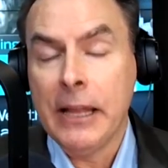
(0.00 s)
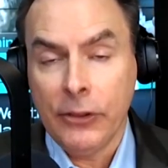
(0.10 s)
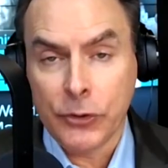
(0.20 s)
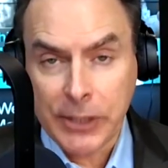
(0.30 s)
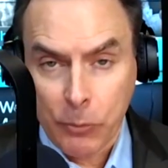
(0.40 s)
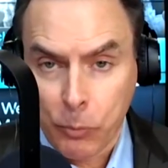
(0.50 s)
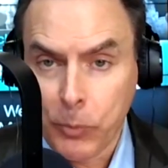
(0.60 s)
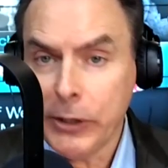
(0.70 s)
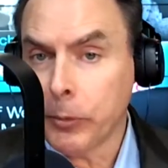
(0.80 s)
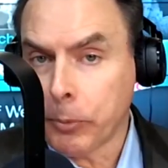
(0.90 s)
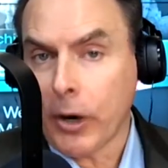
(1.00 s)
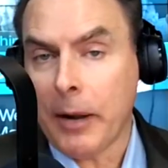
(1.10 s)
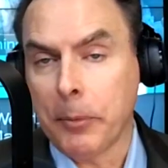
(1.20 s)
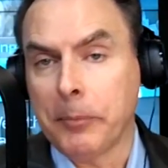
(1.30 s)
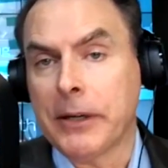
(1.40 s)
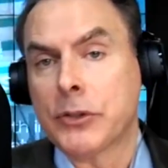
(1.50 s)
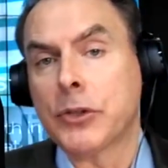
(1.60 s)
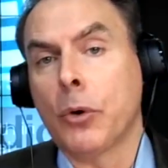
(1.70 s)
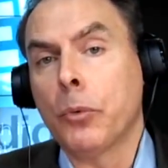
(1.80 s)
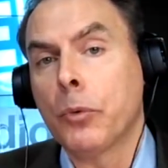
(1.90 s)
There's a real problem there.
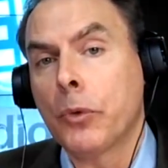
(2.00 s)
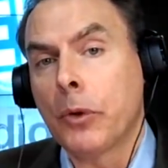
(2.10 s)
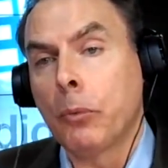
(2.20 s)
So